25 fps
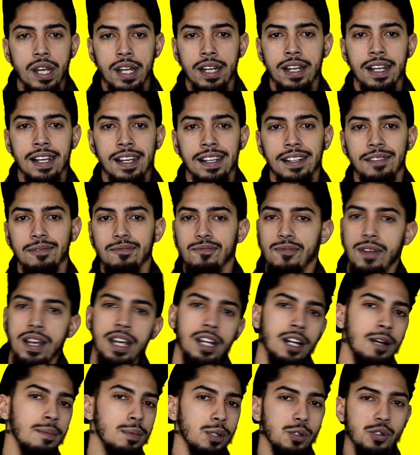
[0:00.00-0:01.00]
and then
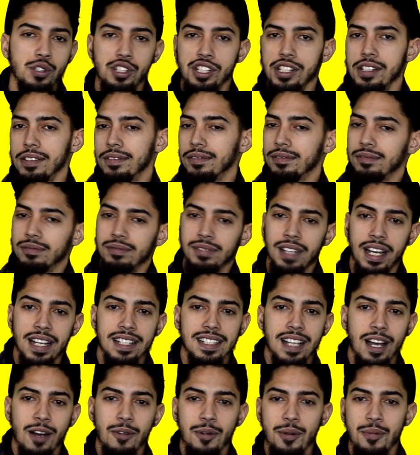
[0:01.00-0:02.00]
hit up Lucci.
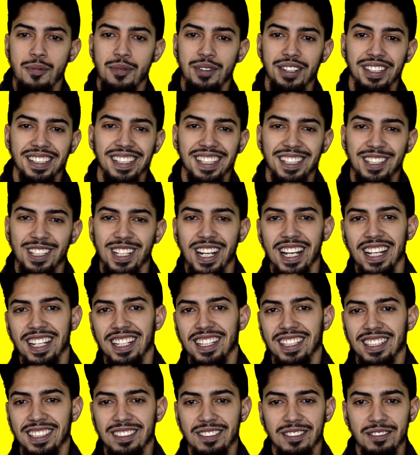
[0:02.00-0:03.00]
That's how we really
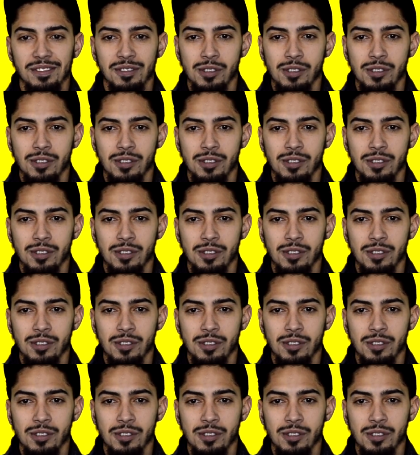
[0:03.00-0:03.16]
created it,